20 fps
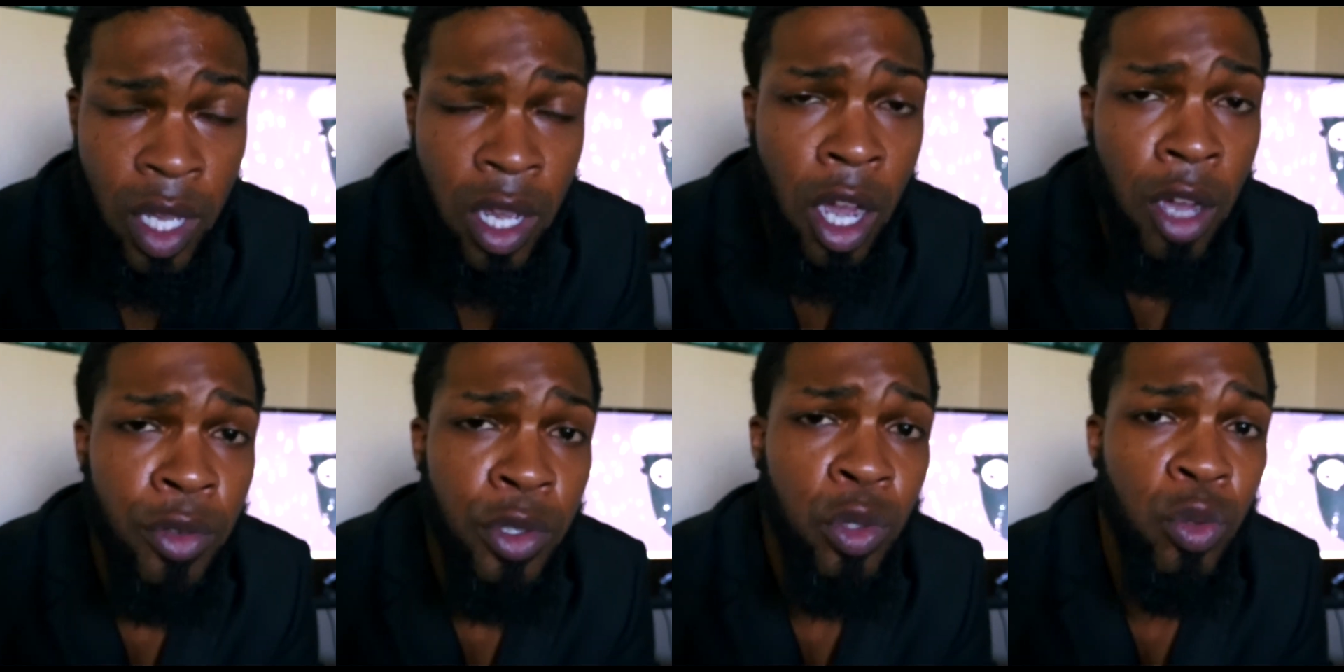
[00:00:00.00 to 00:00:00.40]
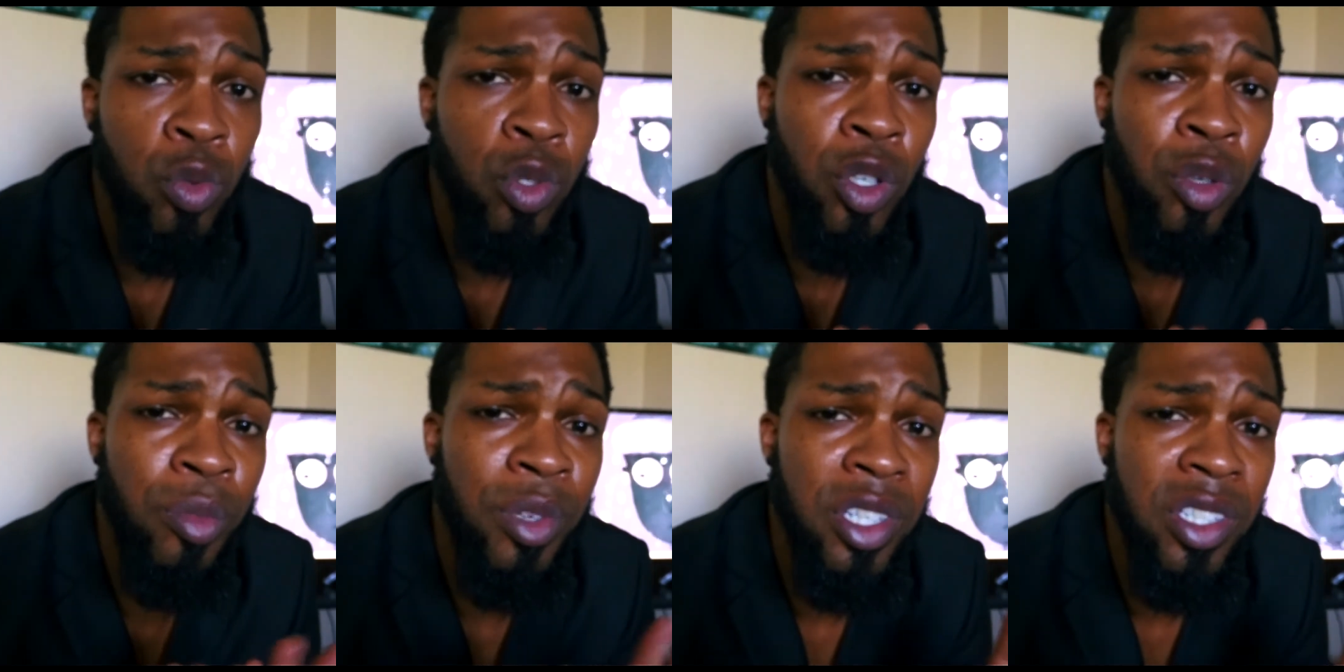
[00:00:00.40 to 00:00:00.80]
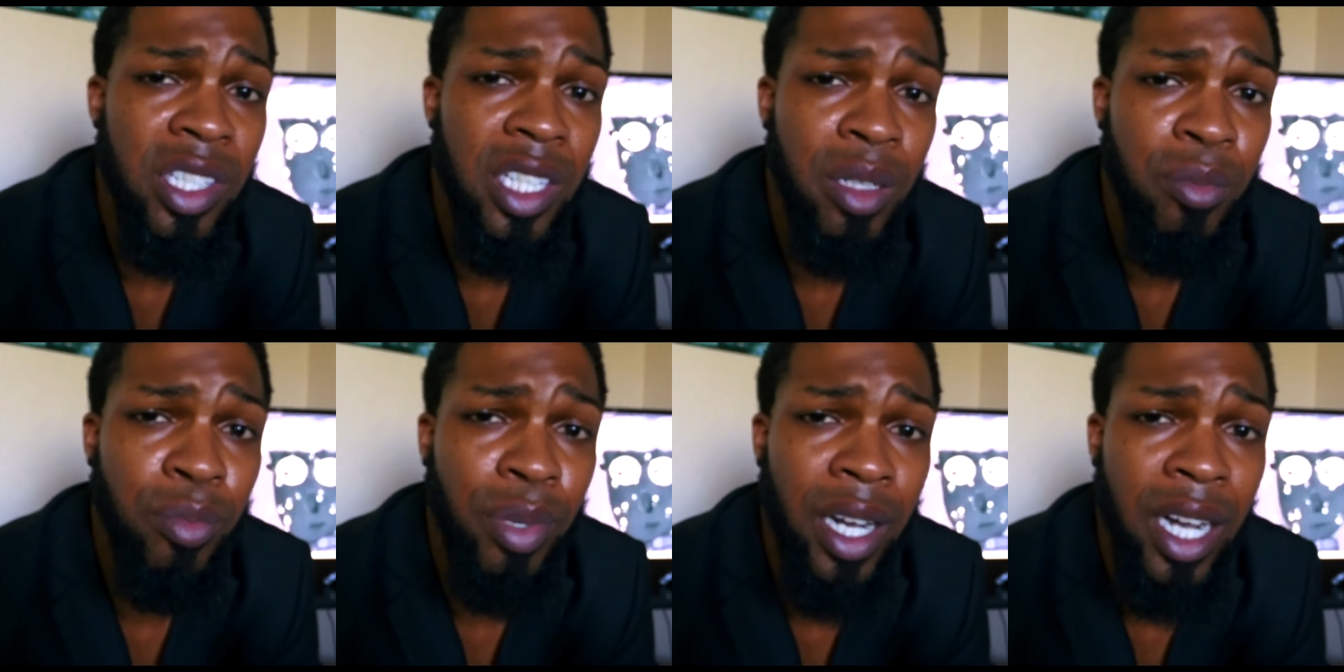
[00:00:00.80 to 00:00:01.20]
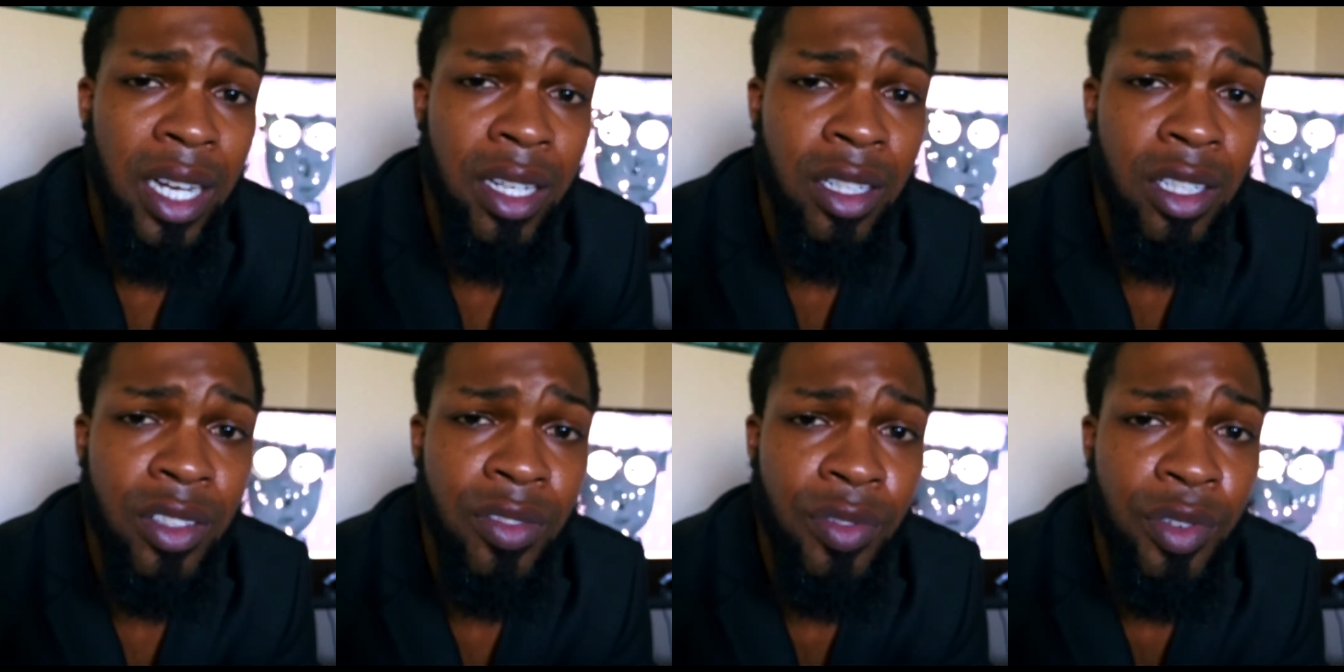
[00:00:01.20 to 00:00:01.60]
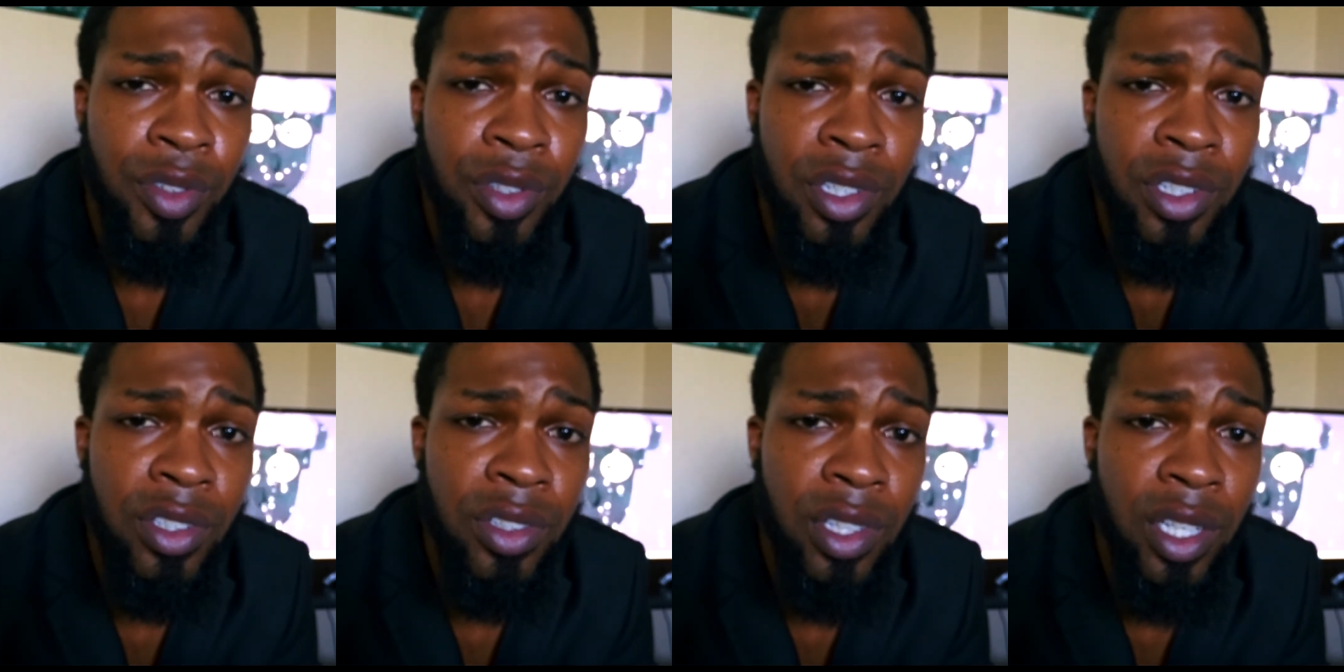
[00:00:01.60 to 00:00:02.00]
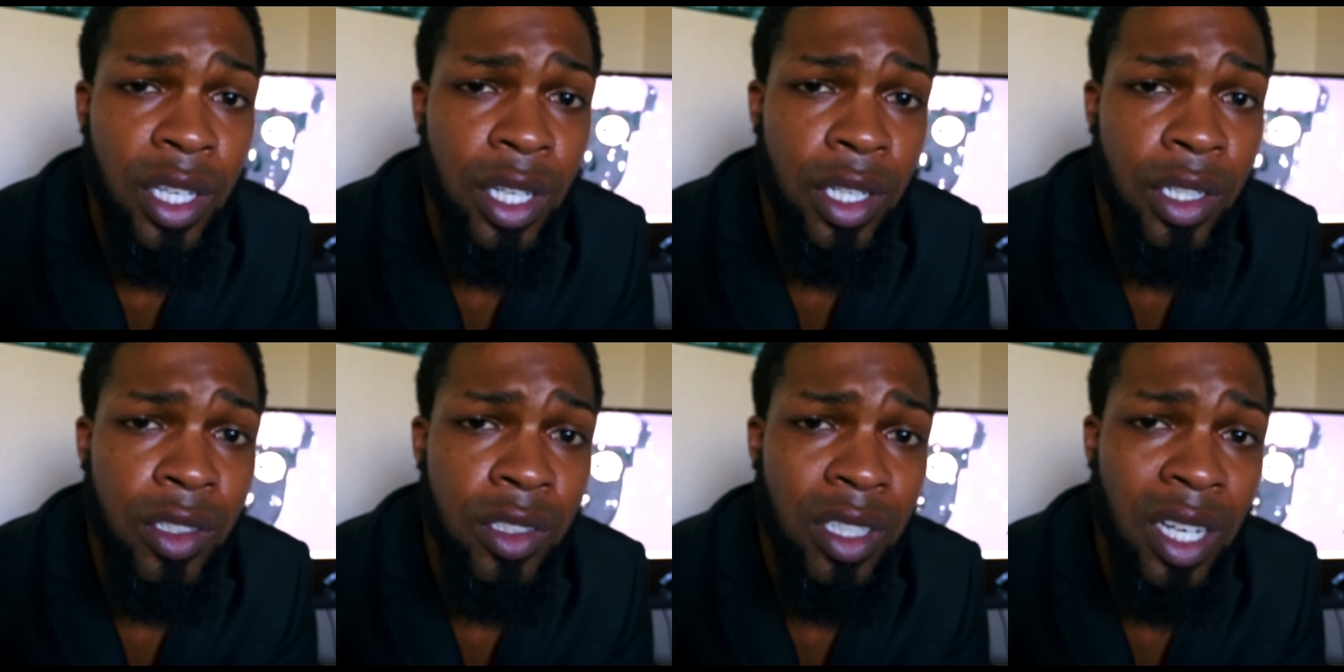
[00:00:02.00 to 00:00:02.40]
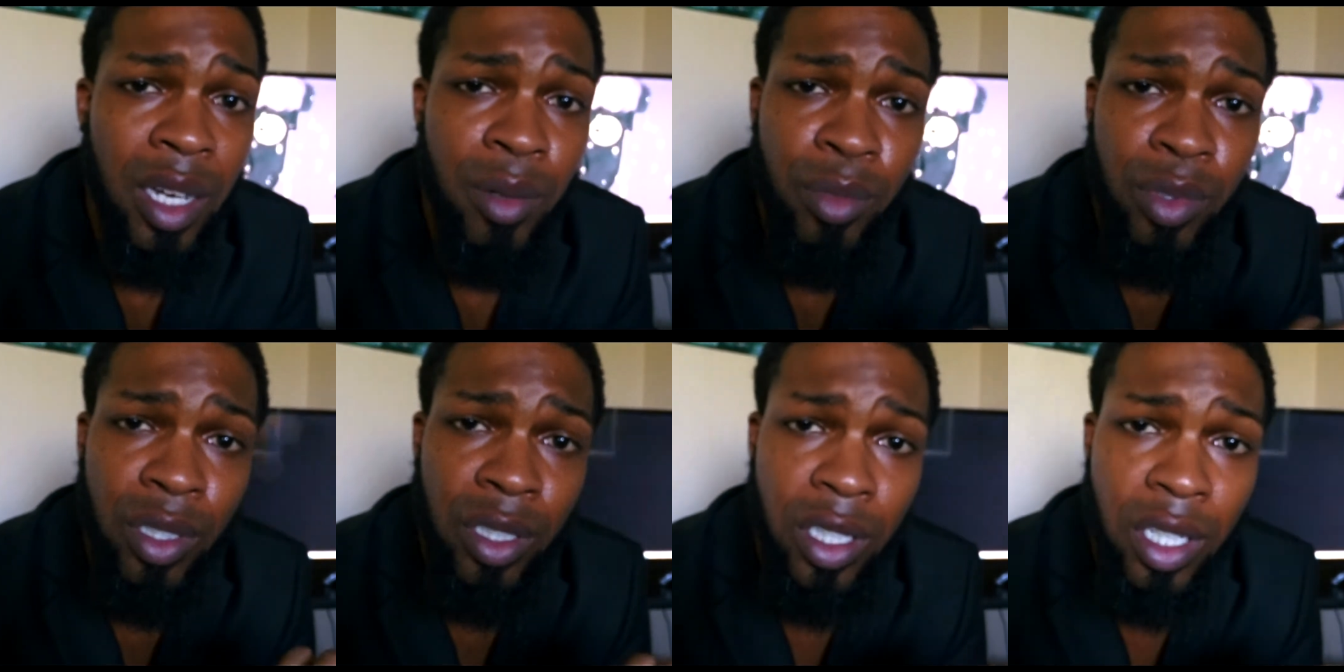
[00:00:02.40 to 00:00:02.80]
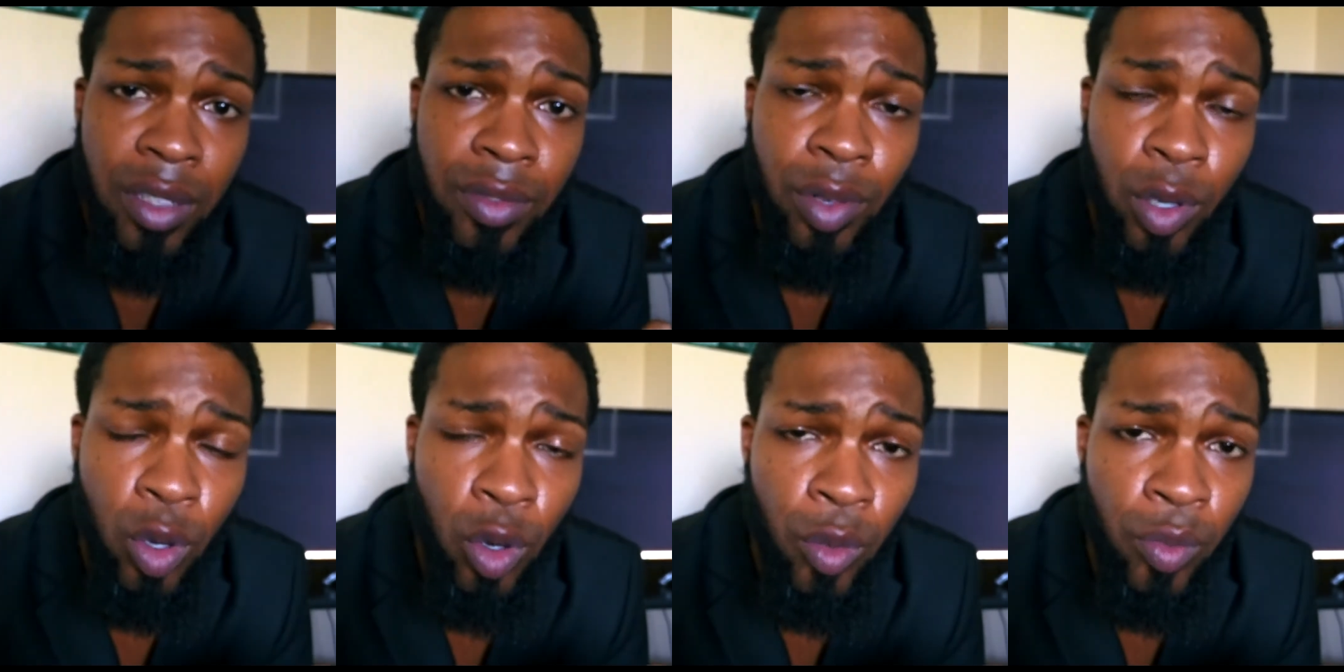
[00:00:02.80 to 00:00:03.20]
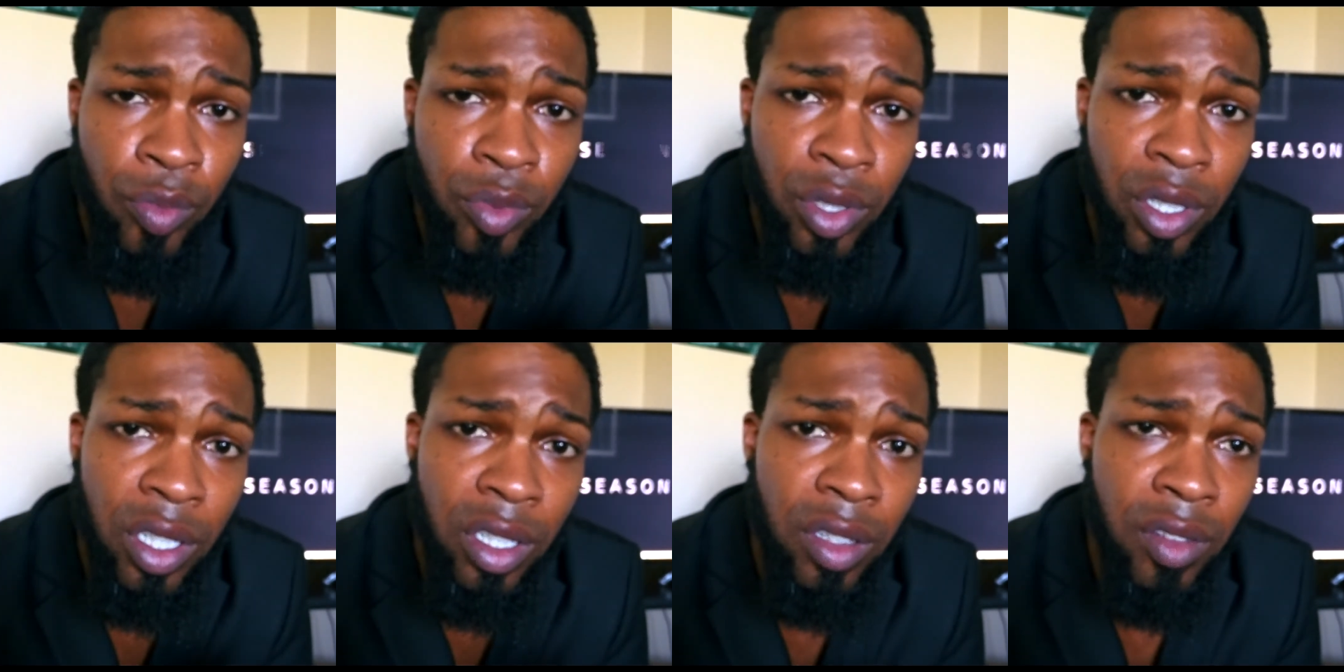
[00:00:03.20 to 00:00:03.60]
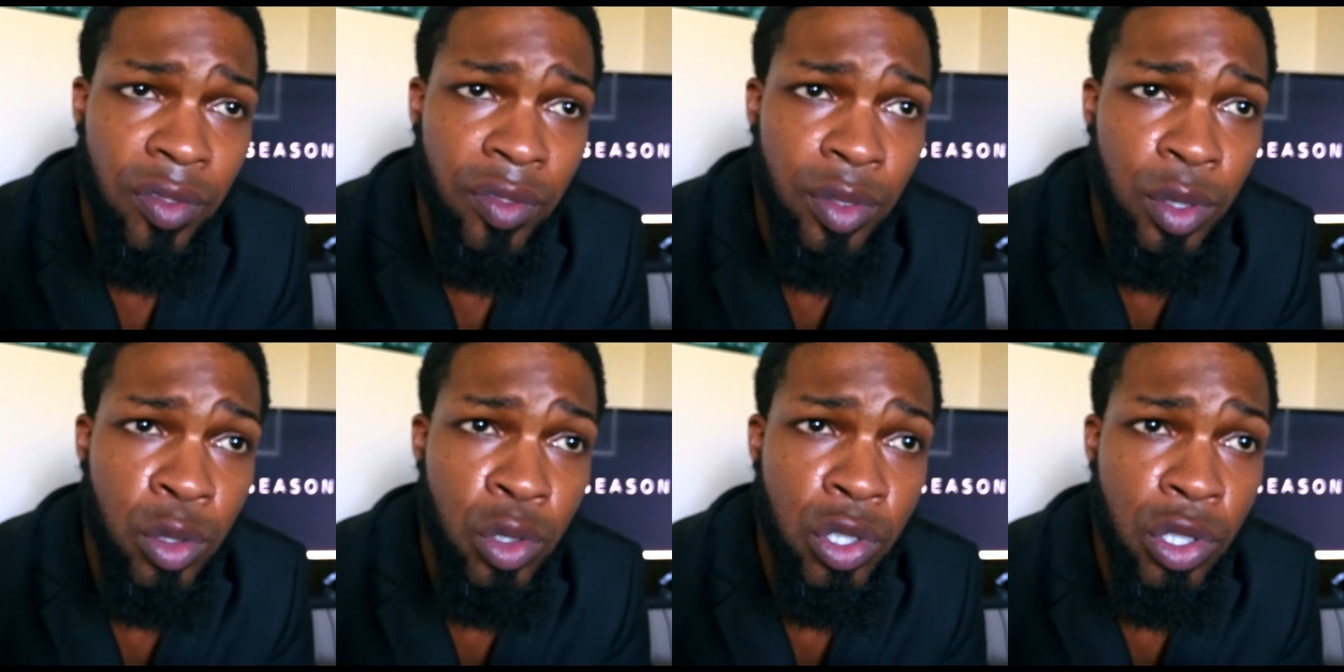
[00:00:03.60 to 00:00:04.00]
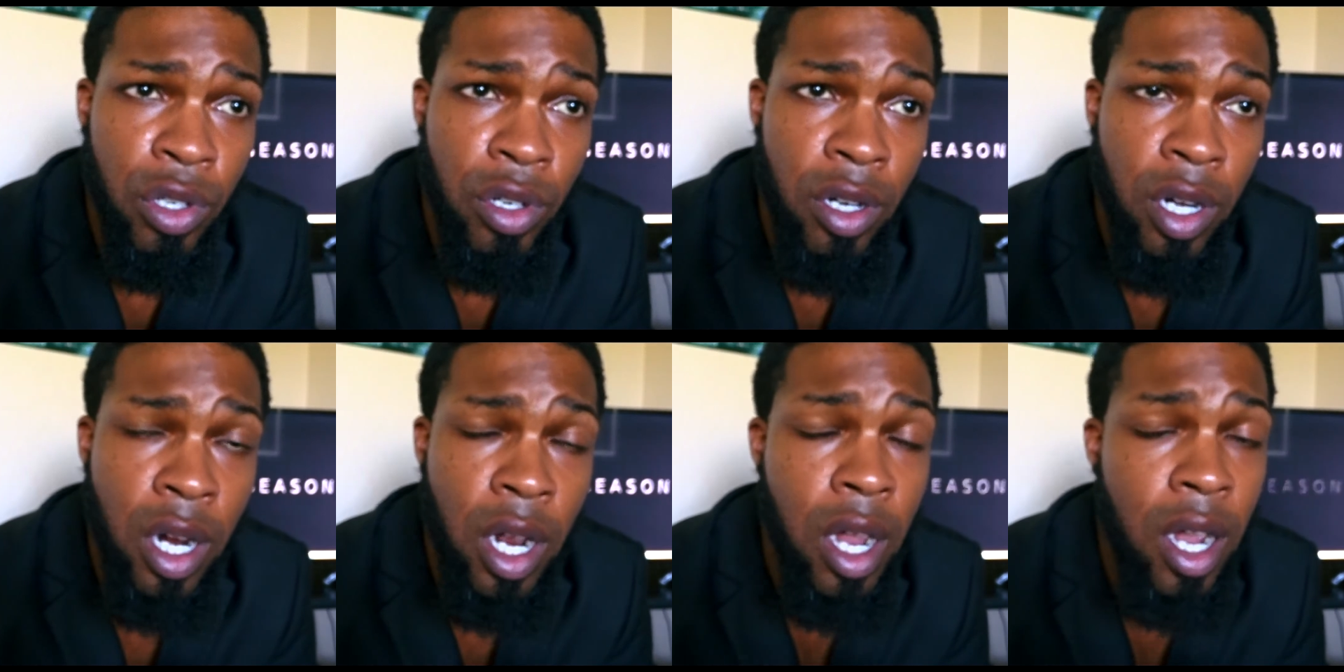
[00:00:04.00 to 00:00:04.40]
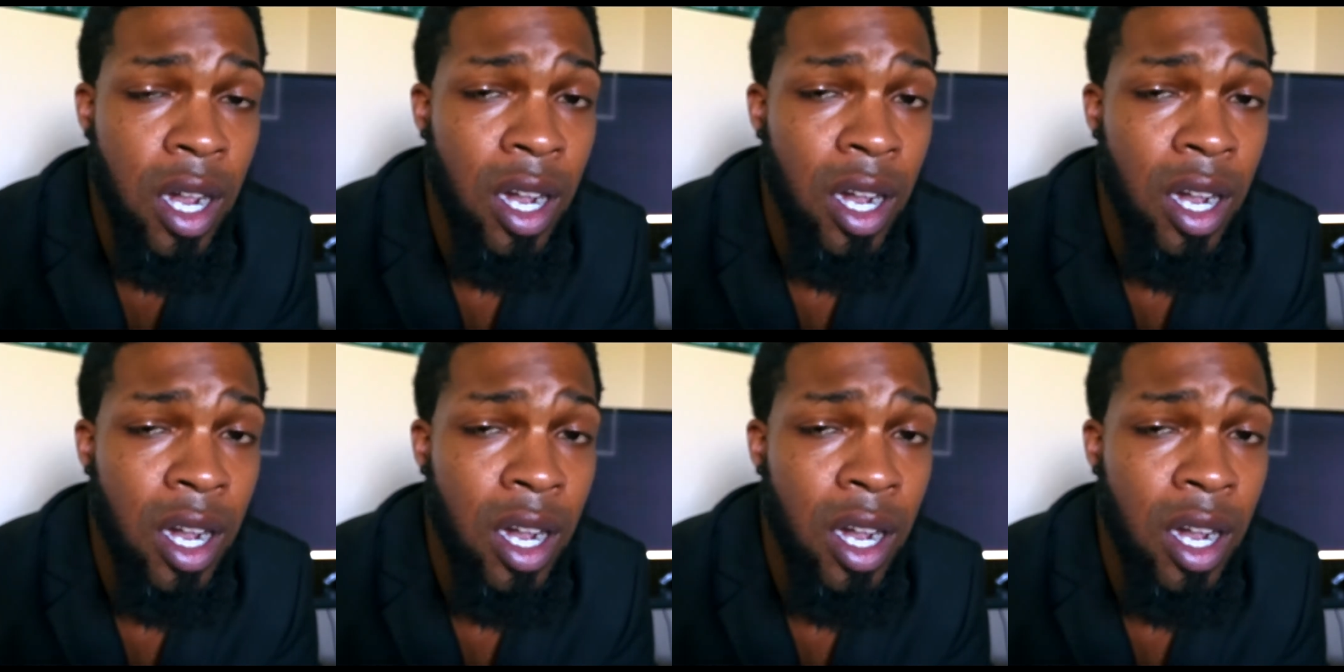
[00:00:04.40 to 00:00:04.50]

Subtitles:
You will be seeing pilots for these things, I believe, hopefully in the future.